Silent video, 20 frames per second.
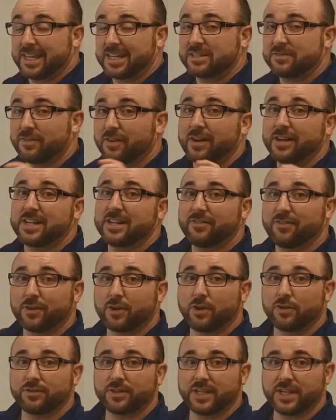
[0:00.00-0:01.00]
and it's very
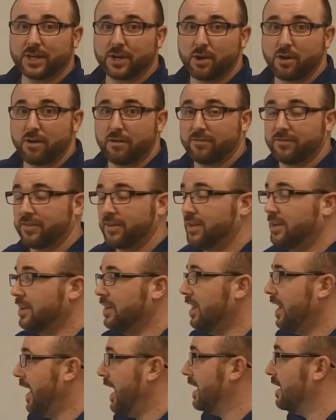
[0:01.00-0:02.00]
difficult to get off.
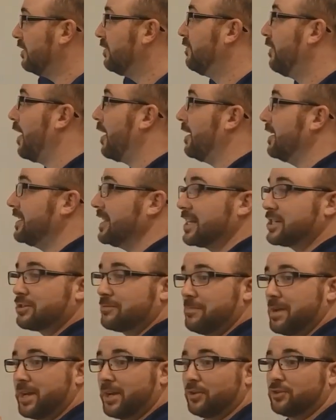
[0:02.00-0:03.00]
And it's very
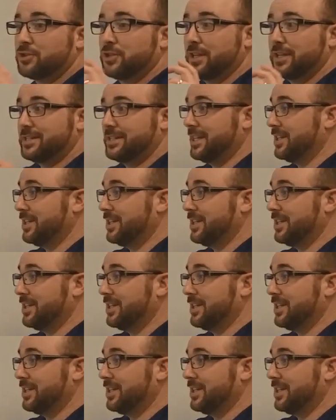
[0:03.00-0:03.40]
detrimental to the